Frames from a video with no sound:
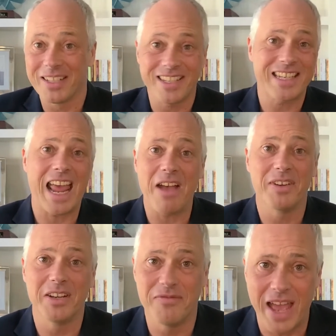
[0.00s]
Does it have
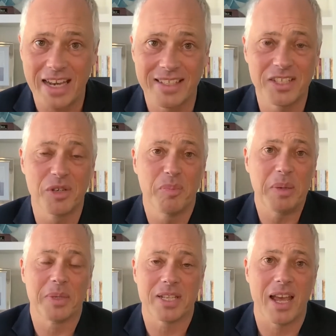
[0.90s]
an advantage in
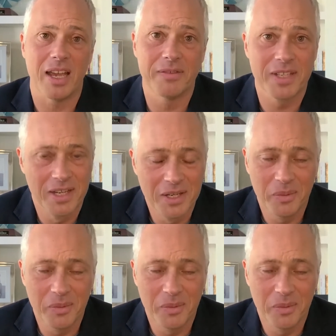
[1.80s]
people's lives?